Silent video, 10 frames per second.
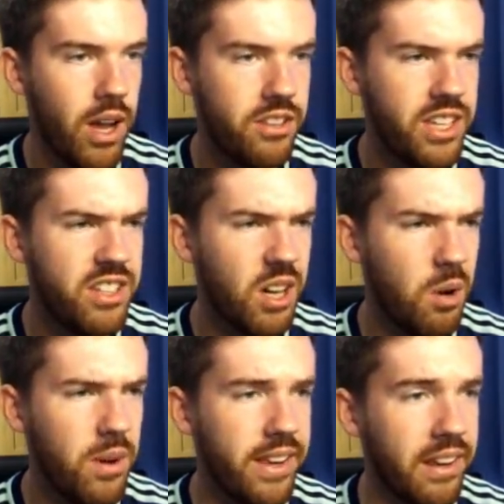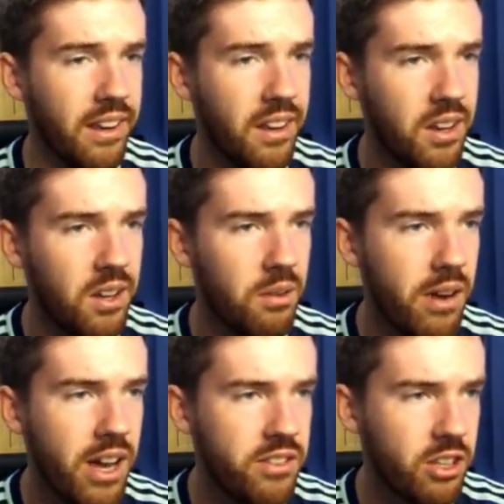Where's he going?
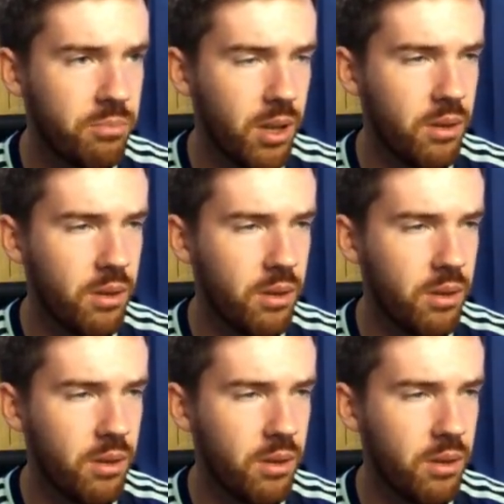Where's this